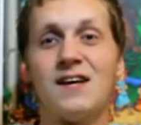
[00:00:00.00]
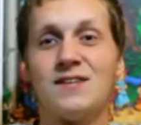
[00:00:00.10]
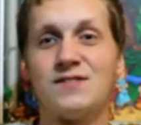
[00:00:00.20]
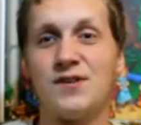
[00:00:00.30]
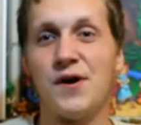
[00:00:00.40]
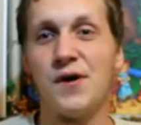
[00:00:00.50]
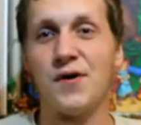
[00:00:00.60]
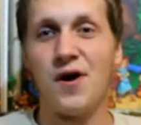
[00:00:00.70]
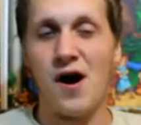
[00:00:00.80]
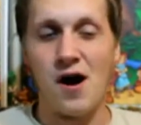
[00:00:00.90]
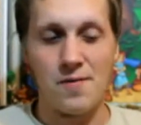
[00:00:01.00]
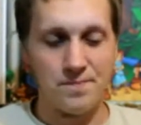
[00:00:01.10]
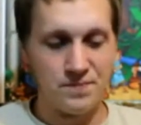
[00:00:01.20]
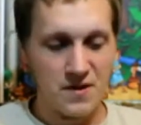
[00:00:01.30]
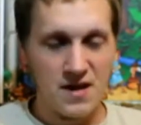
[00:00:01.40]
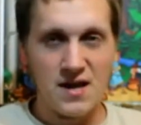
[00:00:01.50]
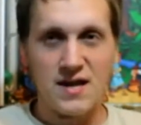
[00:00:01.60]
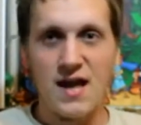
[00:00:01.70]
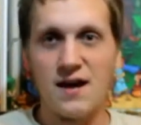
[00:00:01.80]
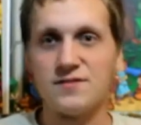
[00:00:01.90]
So,
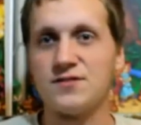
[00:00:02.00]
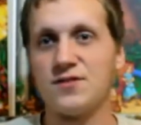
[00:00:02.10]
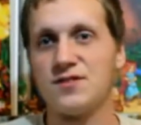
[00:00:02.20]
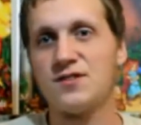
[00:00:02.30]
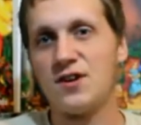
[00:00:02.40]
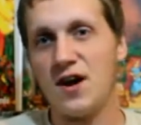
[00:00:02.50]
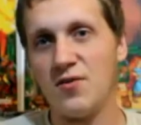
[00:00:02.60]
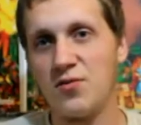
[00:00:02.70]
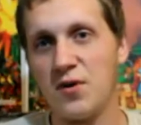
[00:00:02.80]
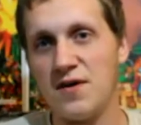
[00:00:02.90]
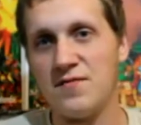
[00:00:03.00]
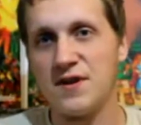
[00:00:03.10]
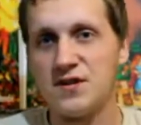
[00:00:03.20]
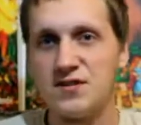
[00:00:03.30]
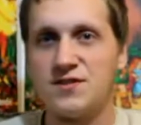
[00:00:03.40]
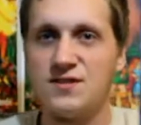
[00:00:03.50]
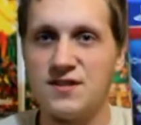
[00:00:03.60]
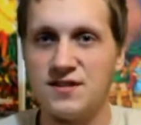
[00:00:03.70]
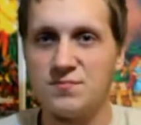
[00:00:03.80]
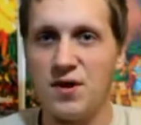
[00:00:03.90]
yeah, so let's start out with what I finished.
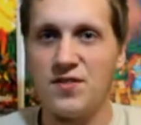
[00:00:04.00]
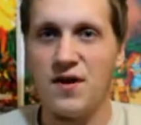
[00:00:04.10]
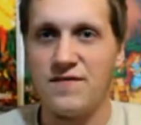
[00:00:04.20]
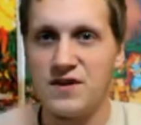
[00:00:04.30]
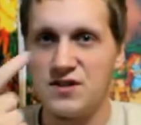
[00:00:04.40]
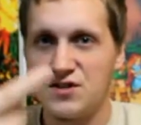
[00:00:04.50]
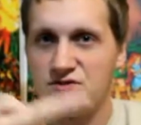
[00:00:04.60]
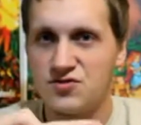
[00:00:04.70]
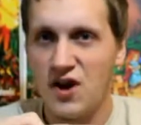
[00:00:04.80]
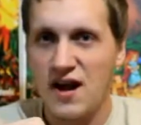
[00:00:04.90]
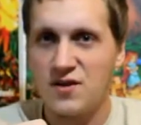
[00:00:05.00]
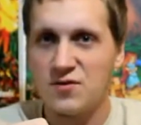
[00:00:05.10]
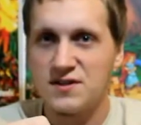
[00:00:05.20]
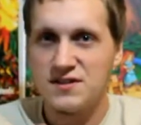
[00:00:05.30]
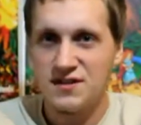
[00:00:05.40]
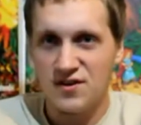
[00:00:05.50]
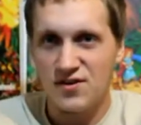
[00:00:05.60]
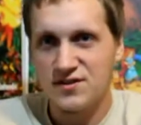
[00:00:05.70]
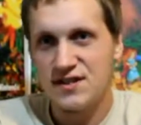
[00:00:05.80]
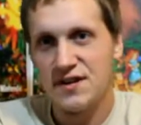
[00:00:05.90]
This month I finished Dragon Quest
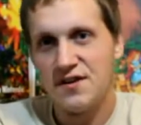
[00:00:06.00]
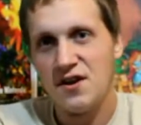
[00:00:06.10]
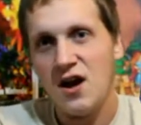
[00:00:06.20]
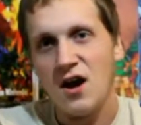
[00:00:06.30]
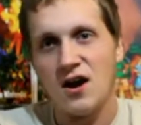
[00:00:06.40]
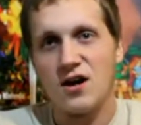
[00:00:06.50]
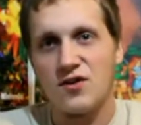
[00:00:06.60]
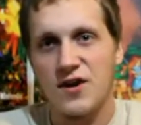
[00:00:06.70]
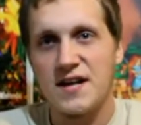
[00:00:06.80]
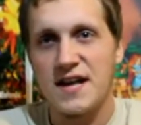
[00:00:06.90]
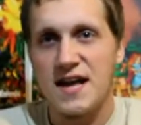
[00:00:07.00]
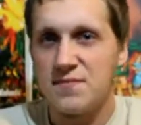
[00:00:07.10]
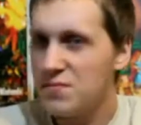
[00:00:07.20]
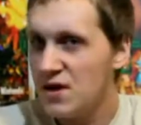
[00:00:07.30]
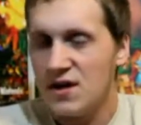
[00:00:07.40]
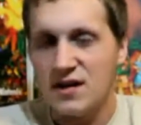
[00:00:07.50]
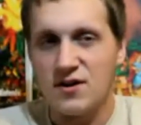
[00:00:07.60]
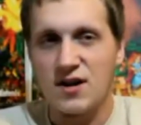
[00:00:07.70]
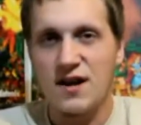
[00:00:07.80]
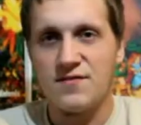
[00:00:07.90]
Heroes here. Great game, you
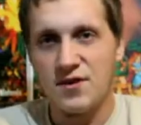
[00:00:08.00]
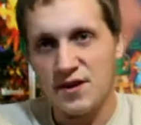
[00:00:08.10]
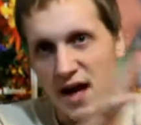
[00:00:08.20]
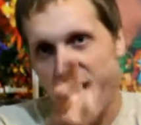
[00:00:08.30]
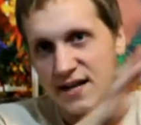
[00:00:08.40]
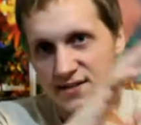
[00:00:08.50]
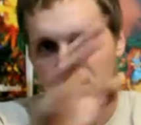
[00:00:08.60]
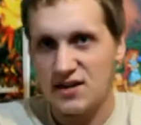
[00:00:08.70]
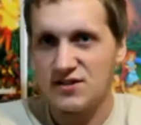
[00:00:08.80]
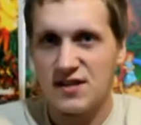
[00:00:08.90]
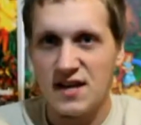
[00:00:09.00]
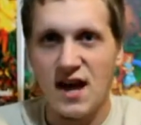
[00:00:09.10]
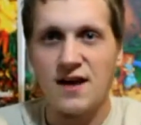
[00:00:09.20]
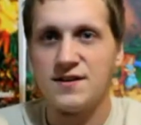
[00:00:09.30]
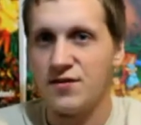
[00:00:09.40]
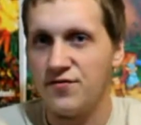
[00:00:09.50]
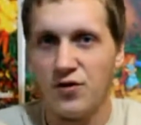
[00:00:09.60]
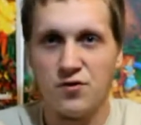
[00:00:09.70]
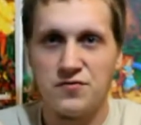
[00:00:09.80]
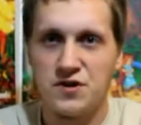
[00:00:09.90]
know, kind of a hack and slash thing. I did a
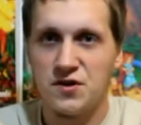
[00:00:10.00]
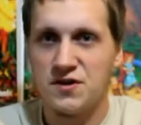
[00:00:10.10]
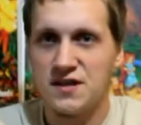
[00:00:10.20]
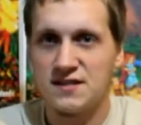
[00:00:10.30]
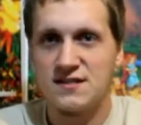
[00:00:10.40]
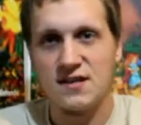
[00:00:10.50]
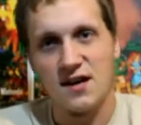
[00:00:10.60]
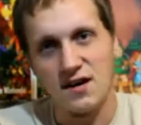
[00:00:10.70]
full review on this.